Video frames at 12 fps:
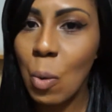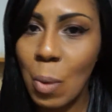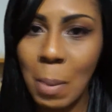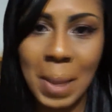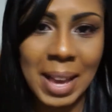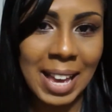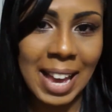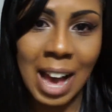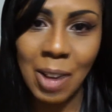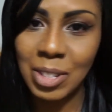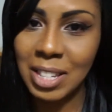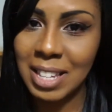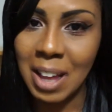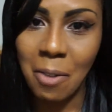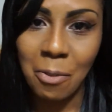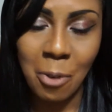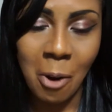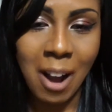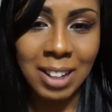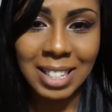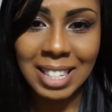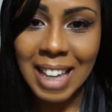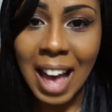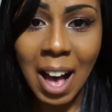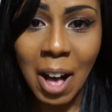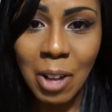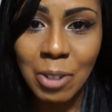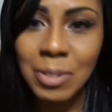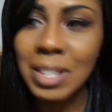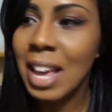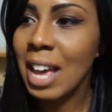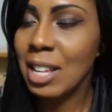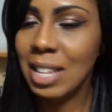We're picking out stuff for ourselves